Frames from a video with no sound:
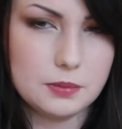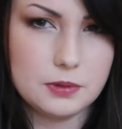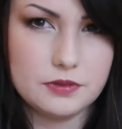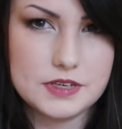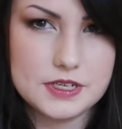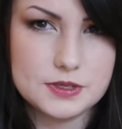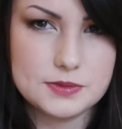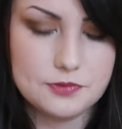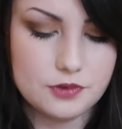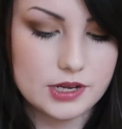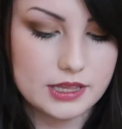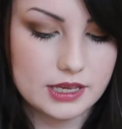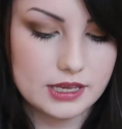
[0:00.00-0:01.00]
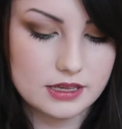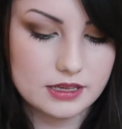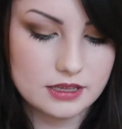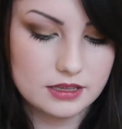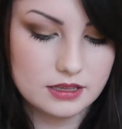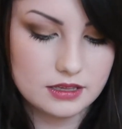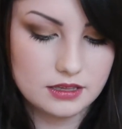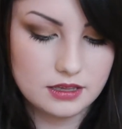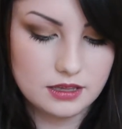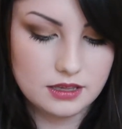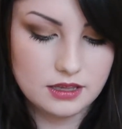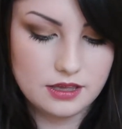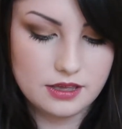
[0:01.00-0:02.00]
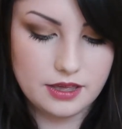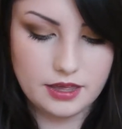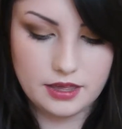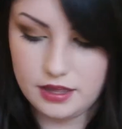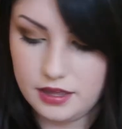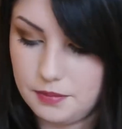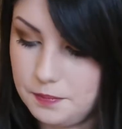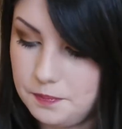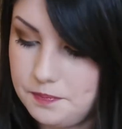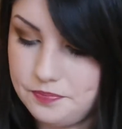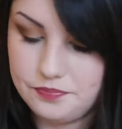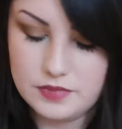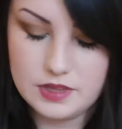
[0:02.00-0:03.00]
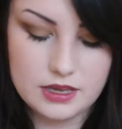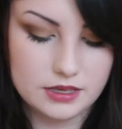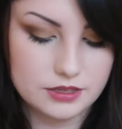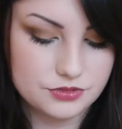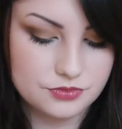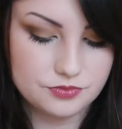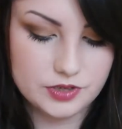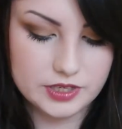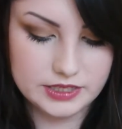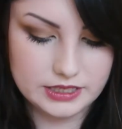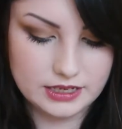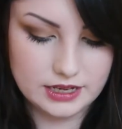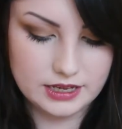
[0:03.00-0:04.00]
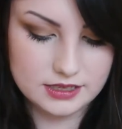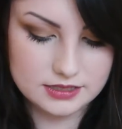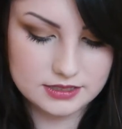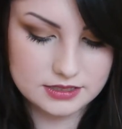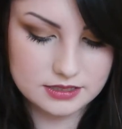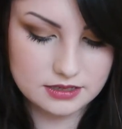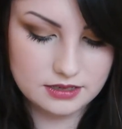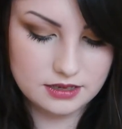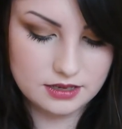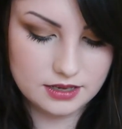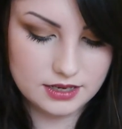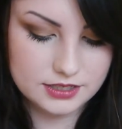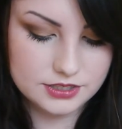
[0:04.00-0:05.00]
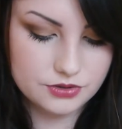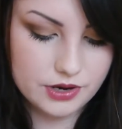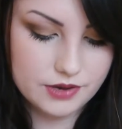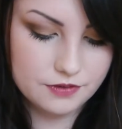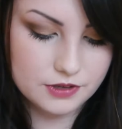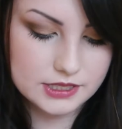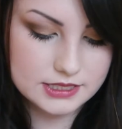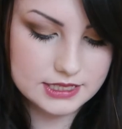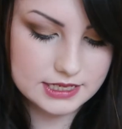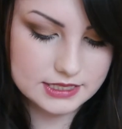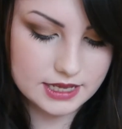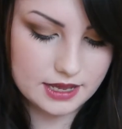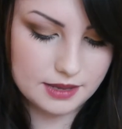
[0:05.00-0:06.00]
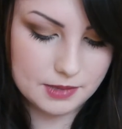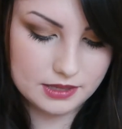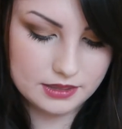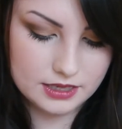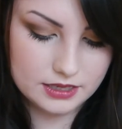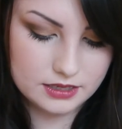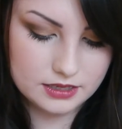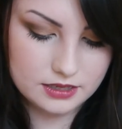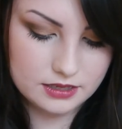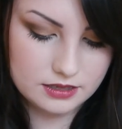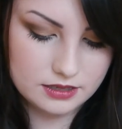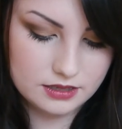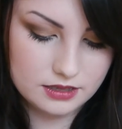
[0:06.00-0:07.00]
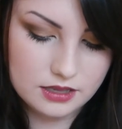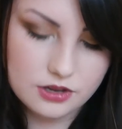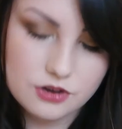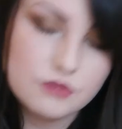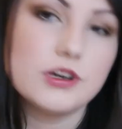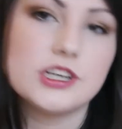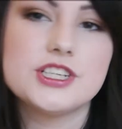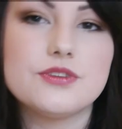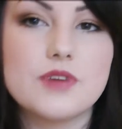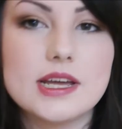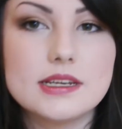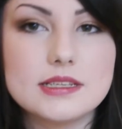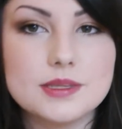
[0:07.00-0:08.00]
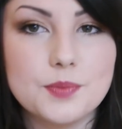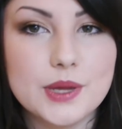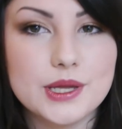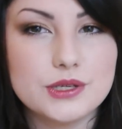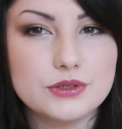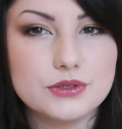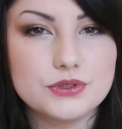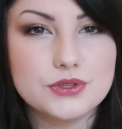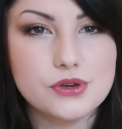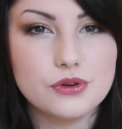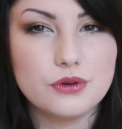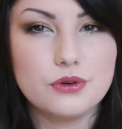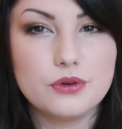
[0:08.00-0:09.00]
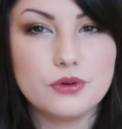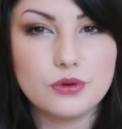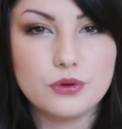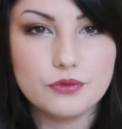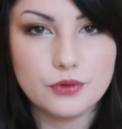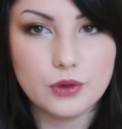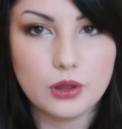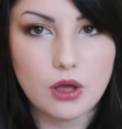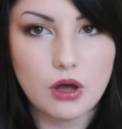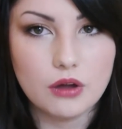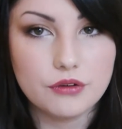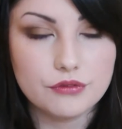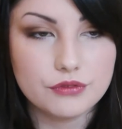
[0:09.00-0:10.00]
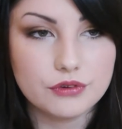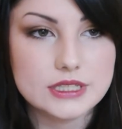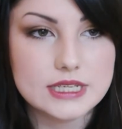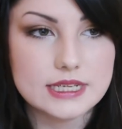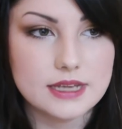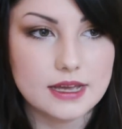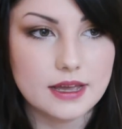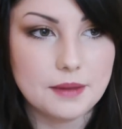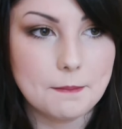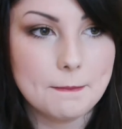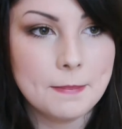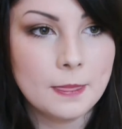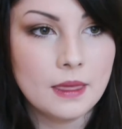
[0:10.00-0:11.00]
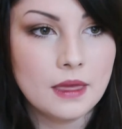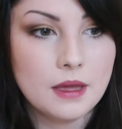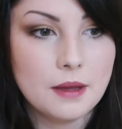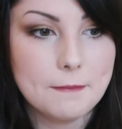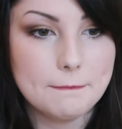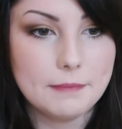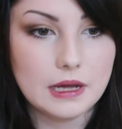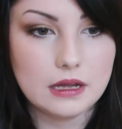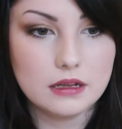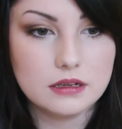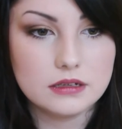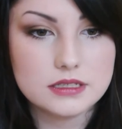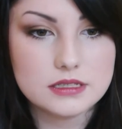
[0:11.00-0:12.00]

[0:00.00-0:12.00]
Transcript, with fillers: couple of videos before I think um, it's really nice and it's great for the daytime I think Russian Red is a bit too full on for daytime but